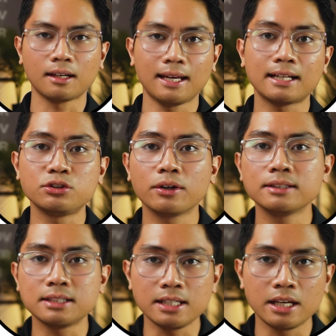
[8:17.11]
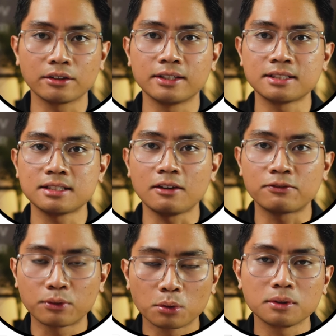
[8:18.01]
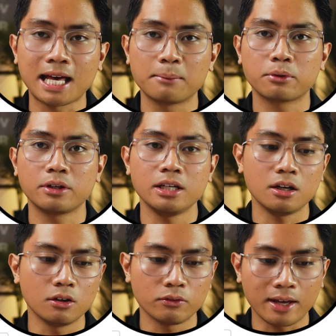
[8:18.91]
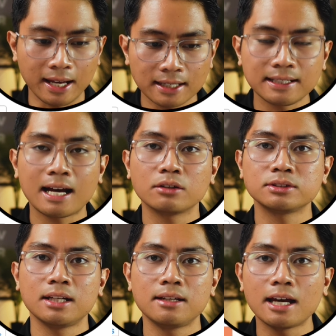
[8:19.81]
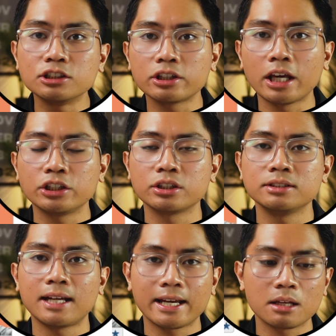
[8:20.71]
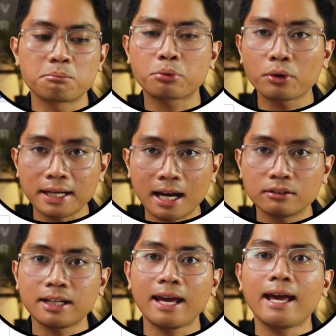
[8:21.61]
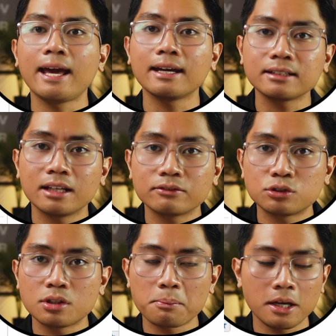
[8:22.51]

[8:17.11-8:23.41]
And as you can see here, this is a full library of handouts and education that I can print out and give to the